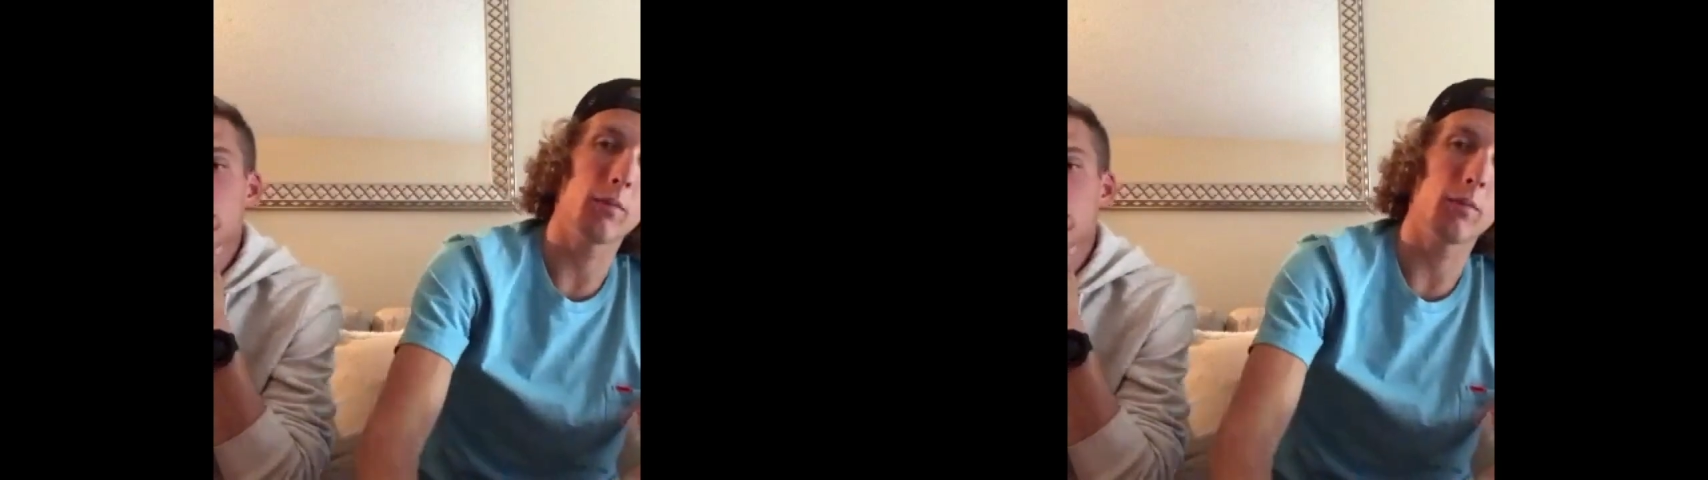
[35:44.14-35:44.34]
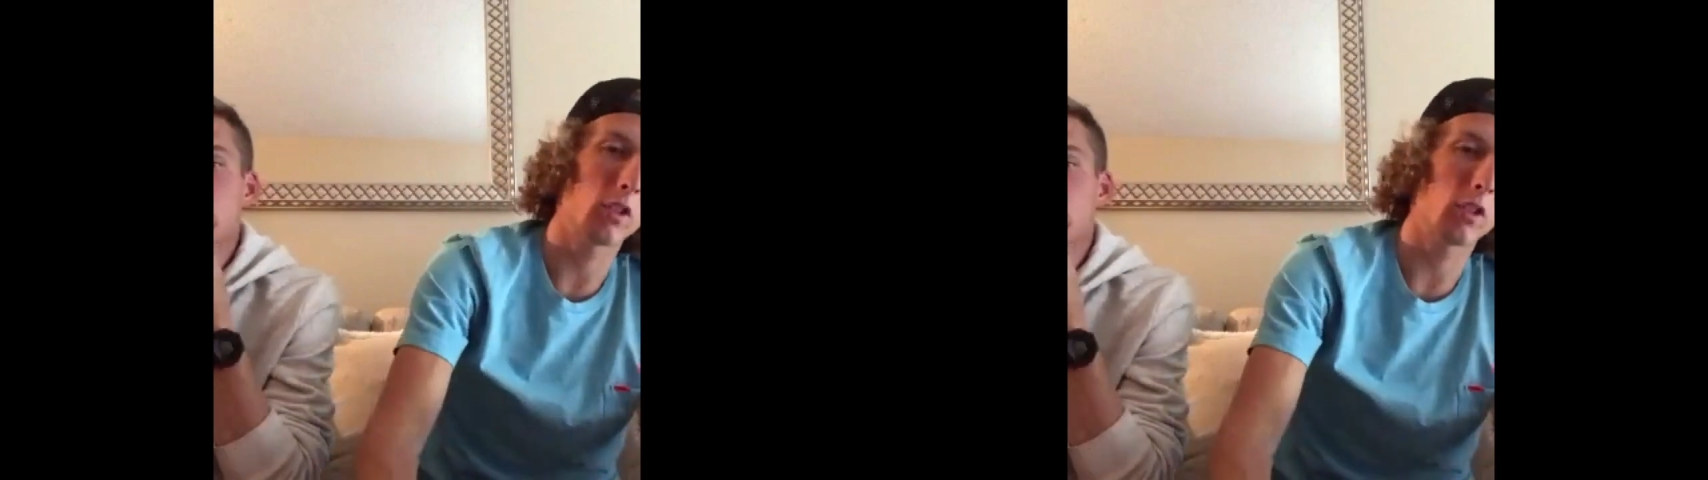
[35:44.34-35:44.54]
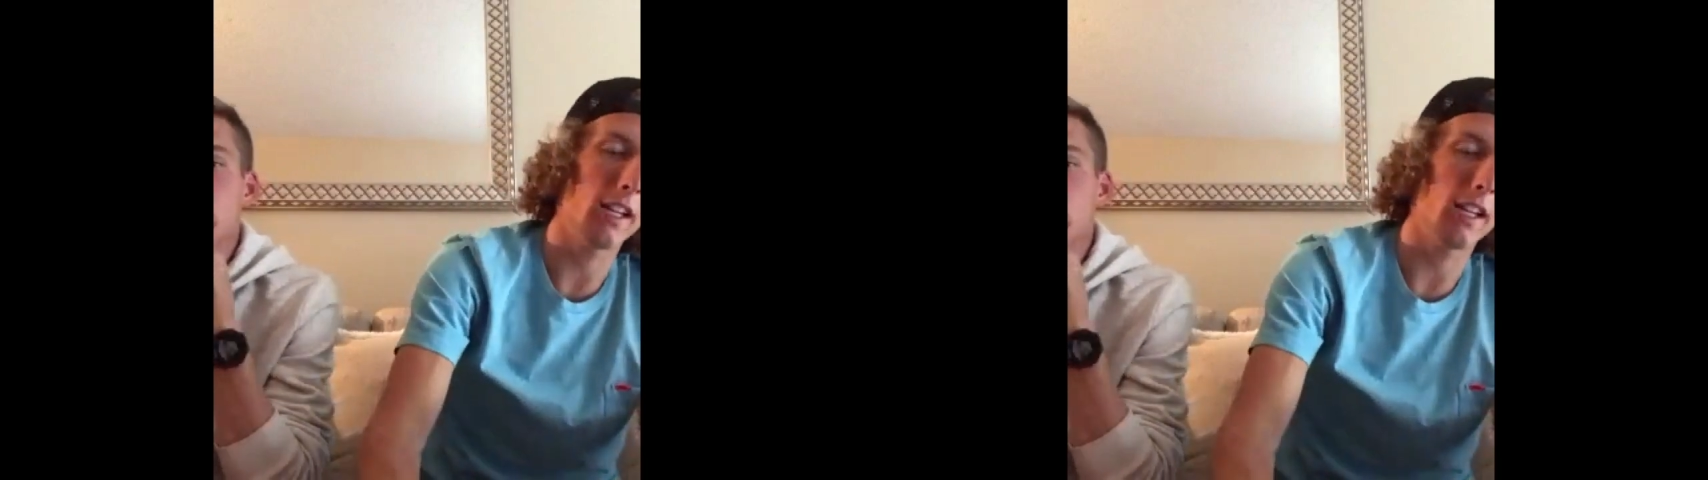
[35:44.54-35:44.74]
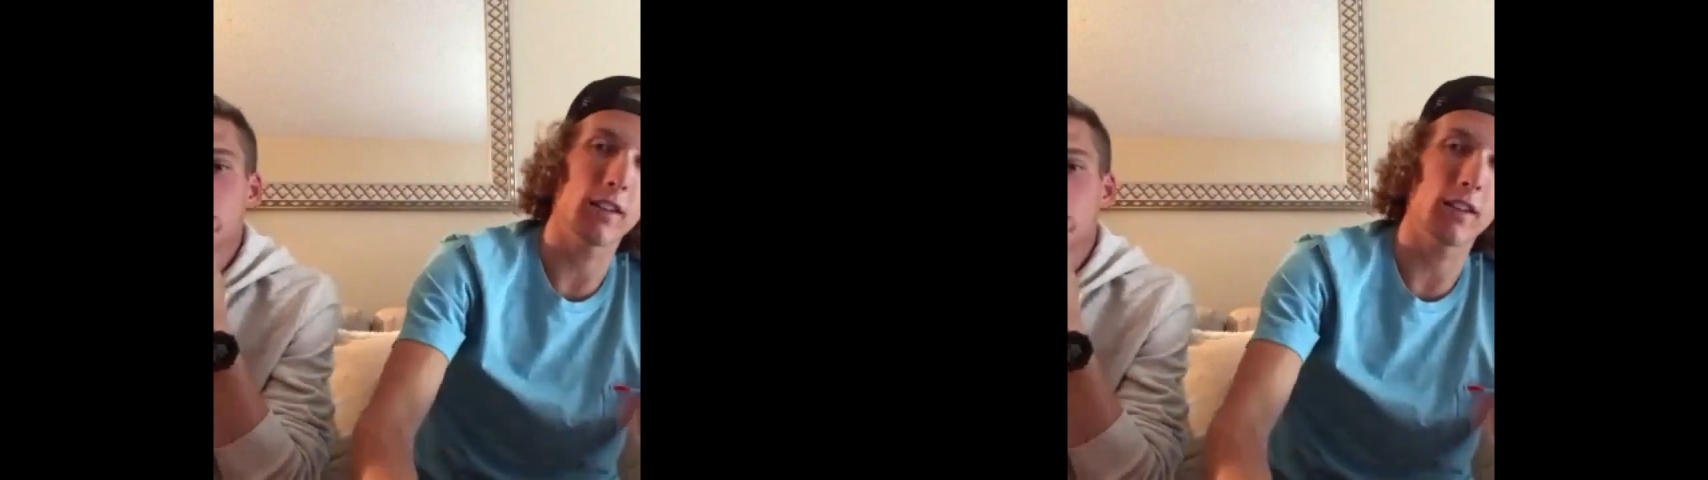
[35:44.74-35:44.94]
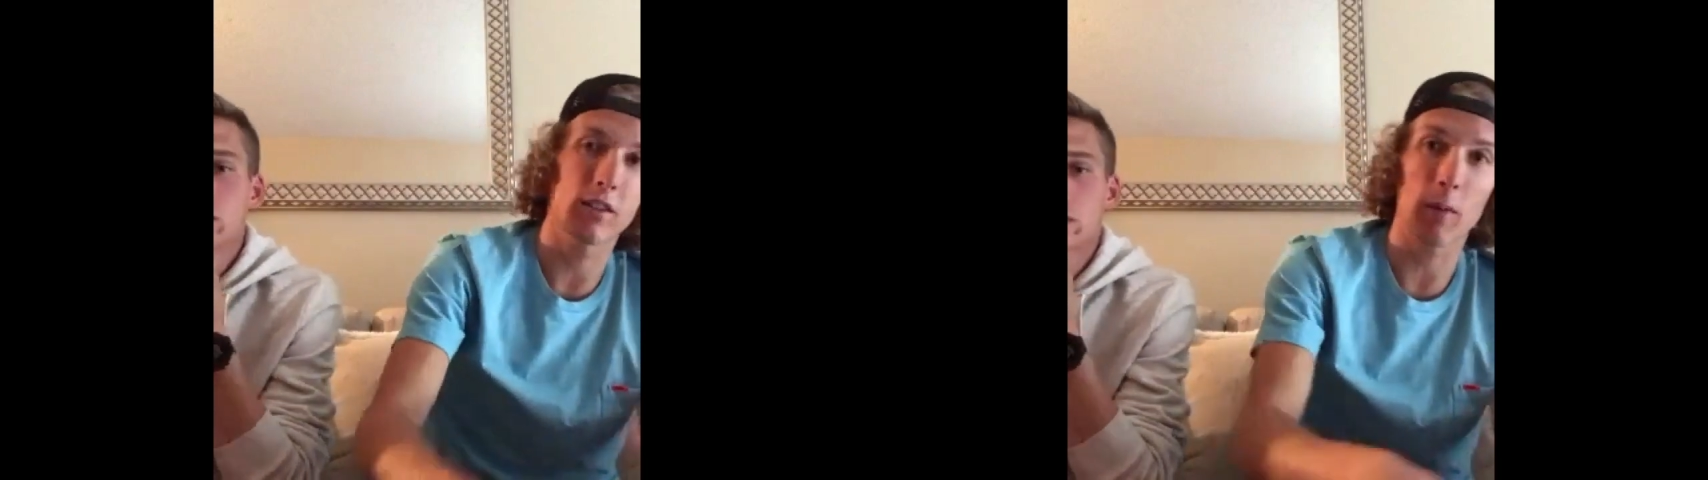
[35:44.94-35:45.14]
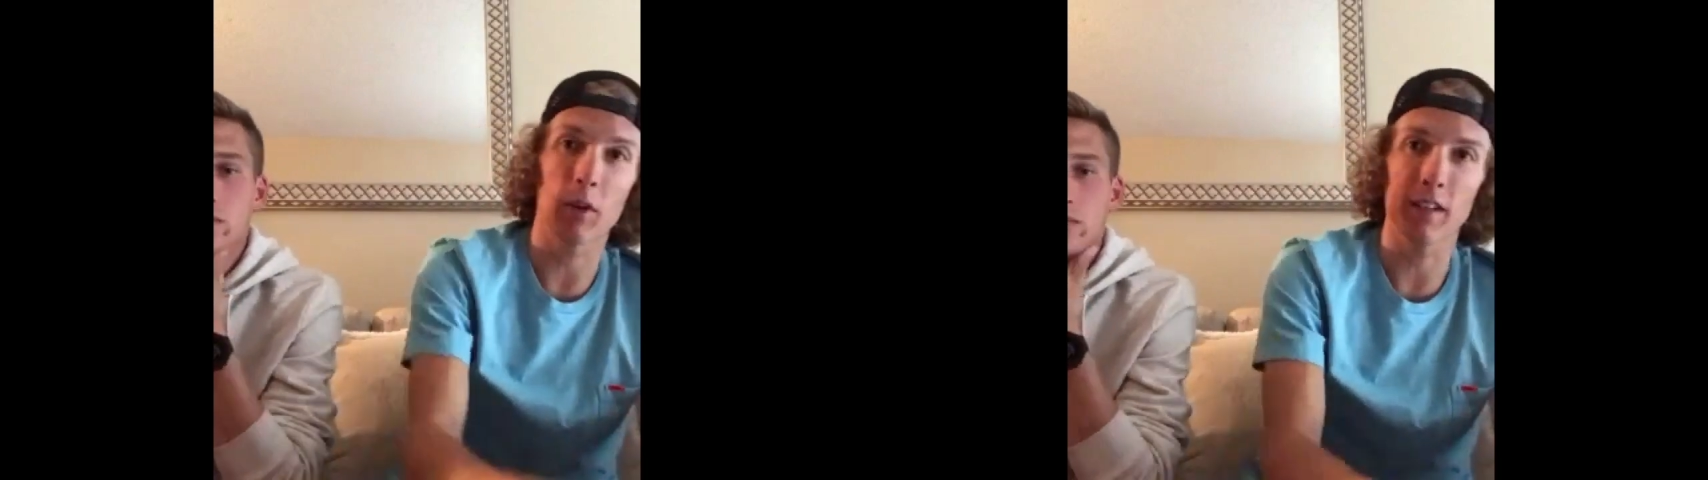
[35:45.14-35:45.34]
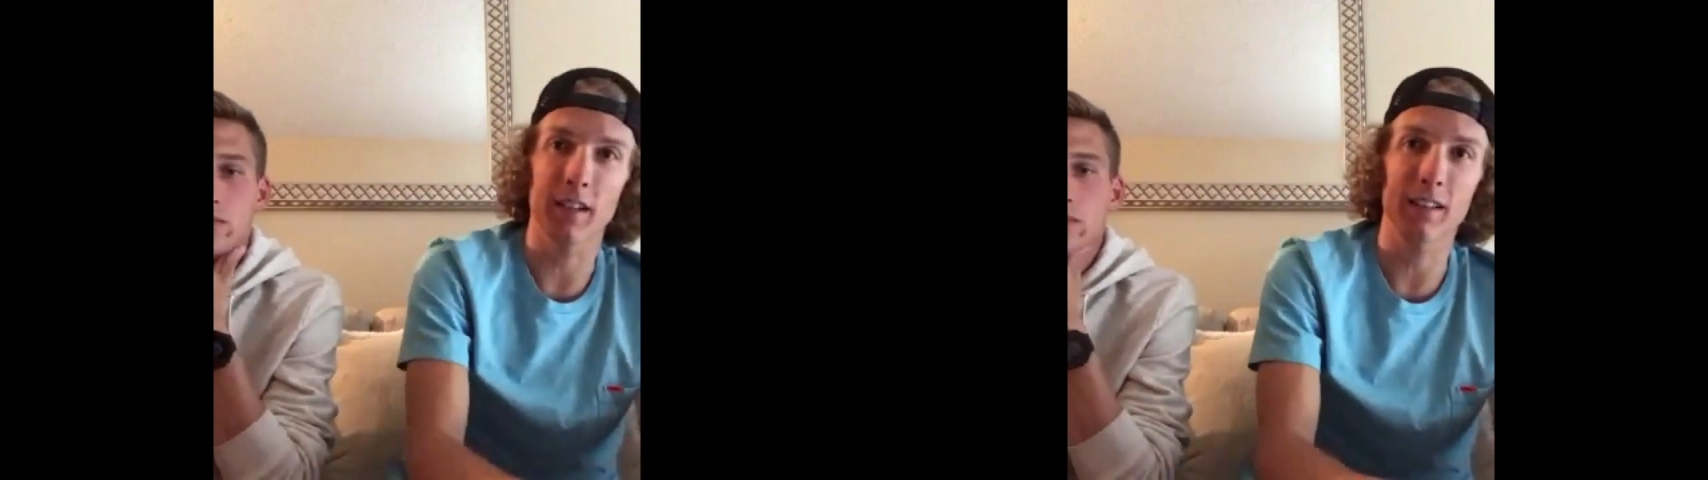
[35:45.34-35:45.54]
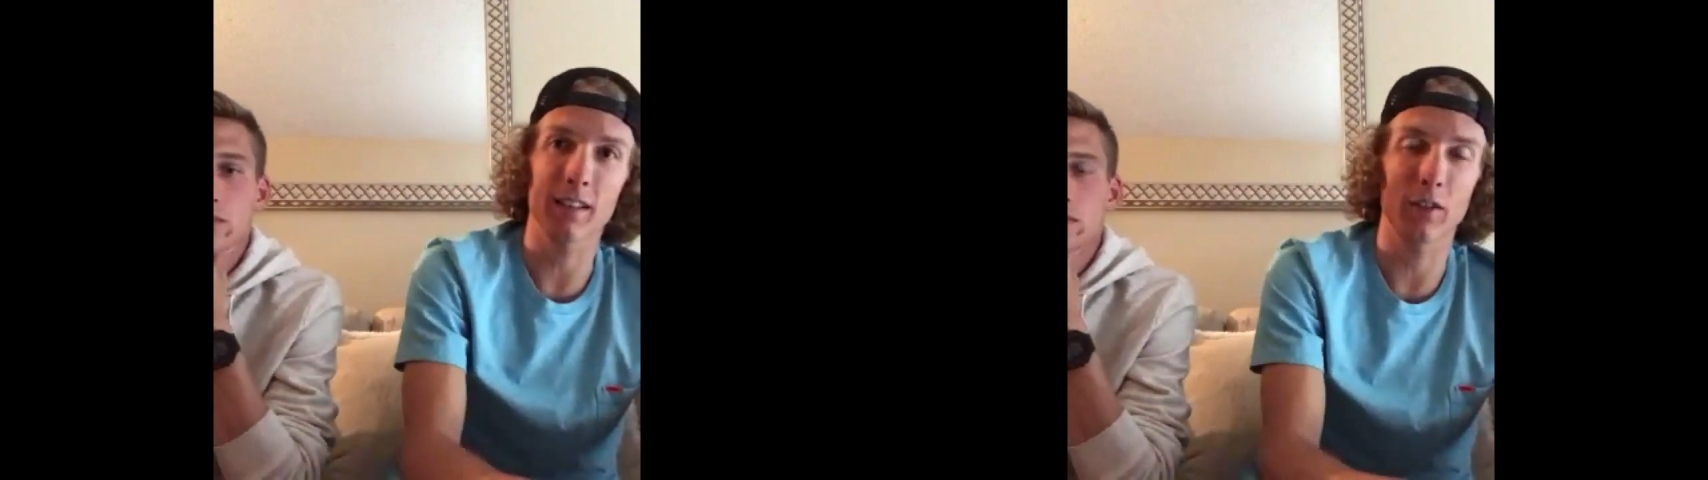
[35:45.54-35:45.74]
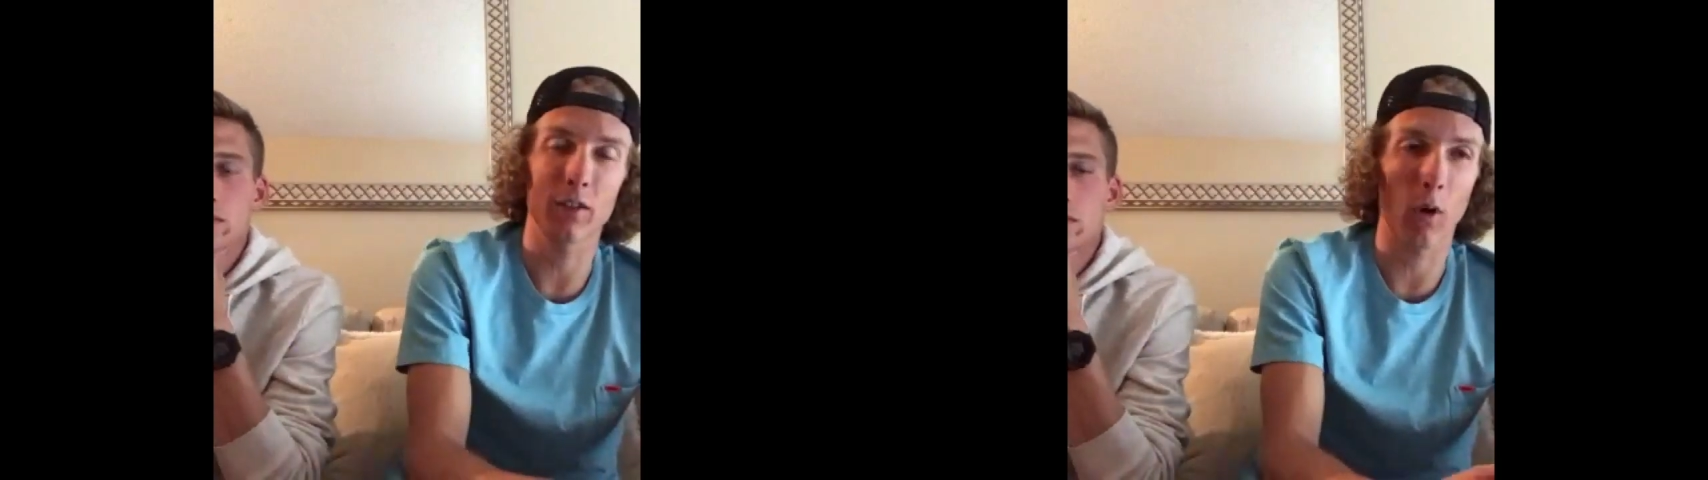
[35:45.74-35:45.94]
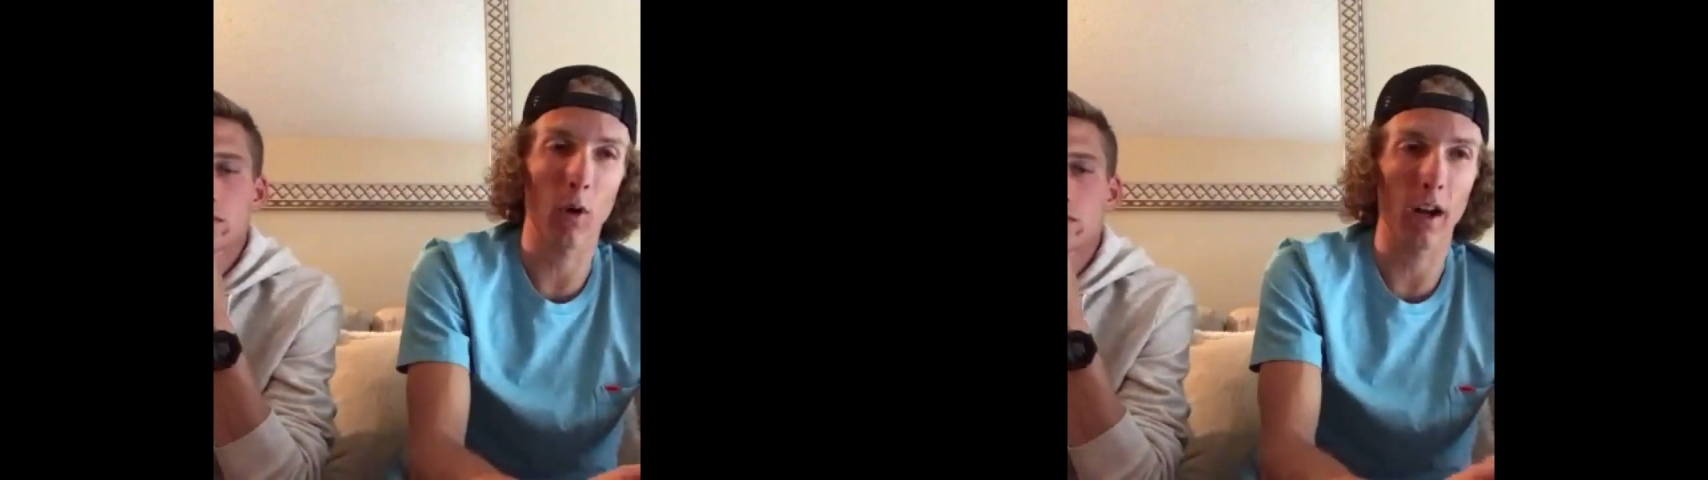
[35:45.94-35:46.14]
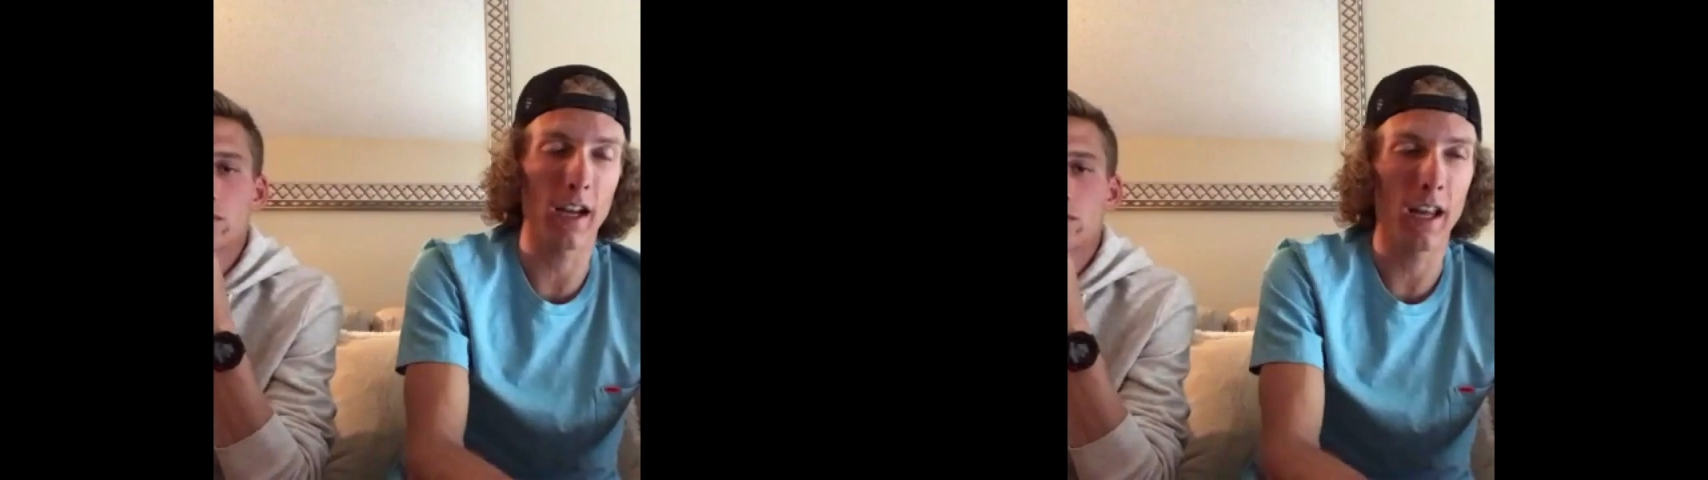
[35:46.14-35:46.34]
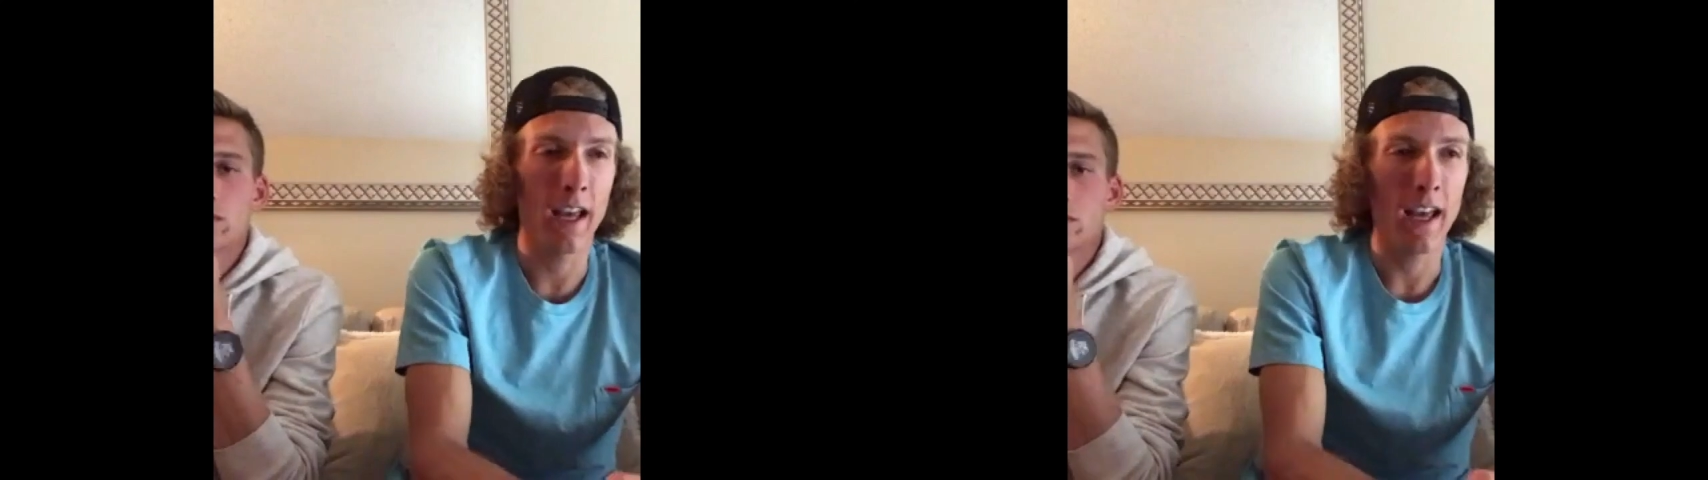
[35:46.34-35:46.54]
was training in summer in Texas for it.